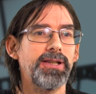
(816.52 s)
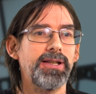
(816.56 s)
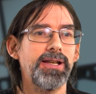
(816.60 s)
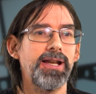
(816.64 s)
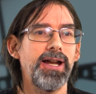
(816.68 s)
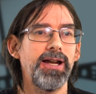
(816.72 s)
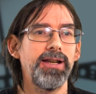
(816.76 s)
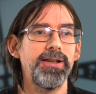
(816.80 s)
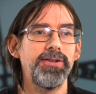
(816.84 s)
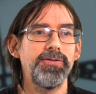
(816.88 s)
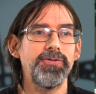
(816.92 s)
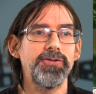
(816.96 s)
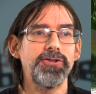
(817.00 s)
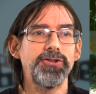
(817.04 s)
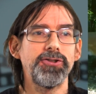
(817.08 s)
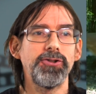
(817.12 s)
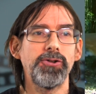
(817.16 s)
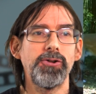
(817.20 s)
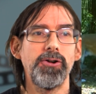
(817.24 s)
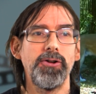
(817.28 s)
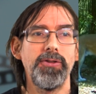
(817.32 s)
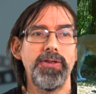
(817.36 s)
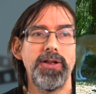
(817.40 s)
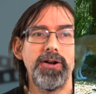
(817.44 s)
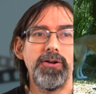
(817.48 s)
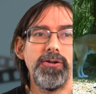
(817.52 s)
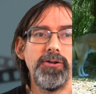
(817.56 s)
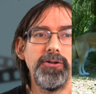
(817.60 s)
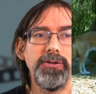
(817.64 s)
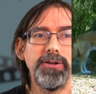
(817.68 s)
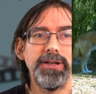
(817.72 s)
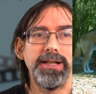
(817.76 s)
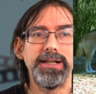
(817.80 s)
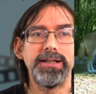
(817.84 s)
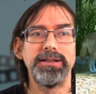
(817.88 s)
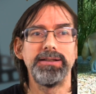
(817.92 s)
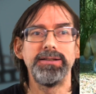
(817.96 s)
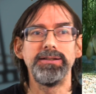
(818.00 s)
kind of stuck on their own
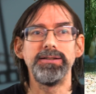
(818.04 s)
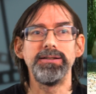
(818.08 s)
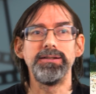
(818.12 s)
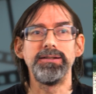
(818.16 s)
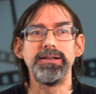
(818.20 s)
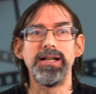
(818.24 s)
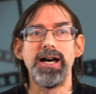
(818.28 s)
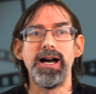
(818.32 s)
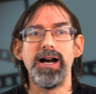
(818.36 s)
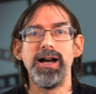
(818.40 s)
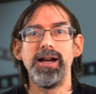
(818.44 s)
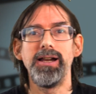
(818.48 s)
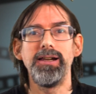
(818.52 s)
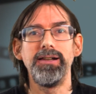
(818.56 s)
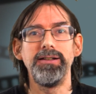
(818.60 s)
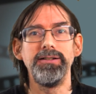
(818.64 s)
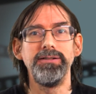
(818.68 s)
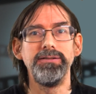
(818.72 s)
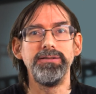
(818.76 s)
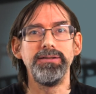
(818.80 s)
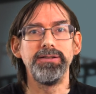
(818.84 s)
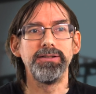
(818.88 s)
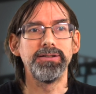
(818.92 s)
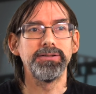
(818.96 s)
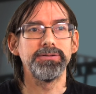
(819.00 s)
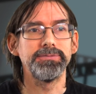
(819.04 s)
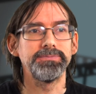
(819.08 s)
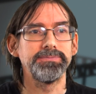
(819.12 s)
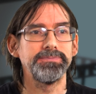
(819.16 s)
little island,